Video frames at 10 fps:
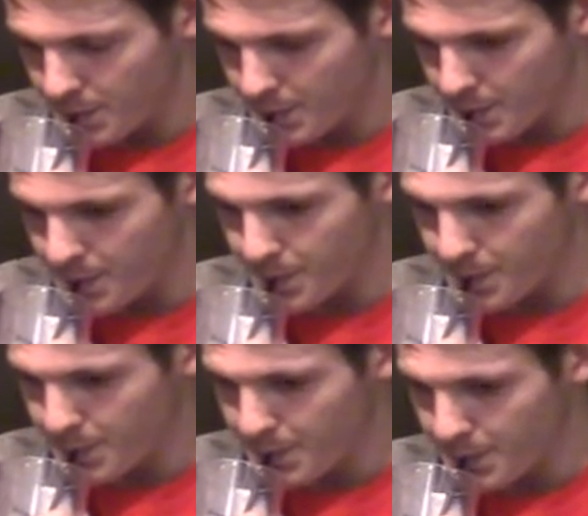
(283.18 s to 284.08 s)

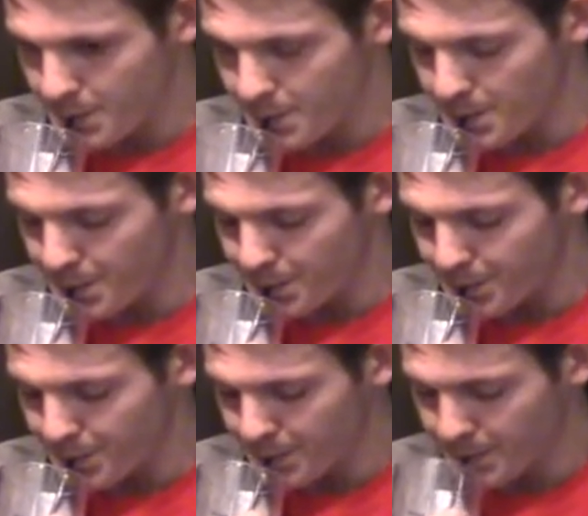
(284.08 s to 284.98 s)

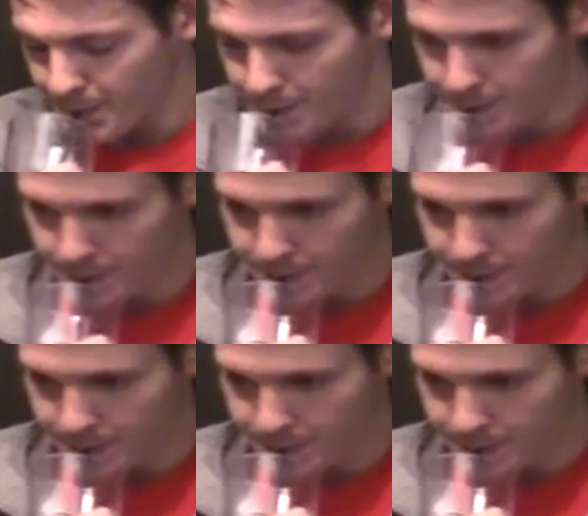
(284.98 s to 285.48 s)
This person isn't speaking.